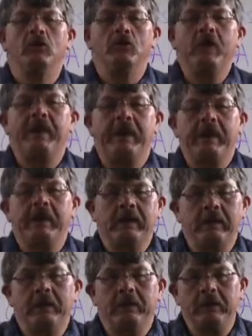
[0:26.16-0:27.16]
reading
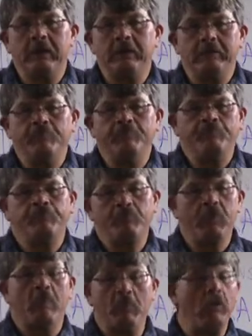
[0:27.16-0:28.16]
in um,
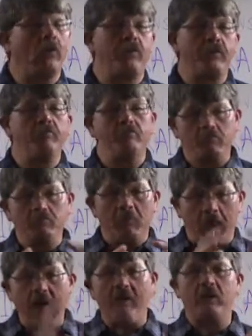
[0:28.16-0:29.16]
both
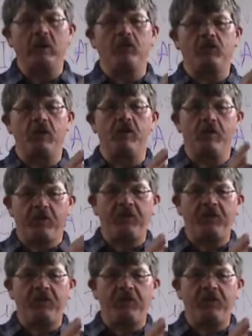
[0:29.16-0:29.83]
evolutionary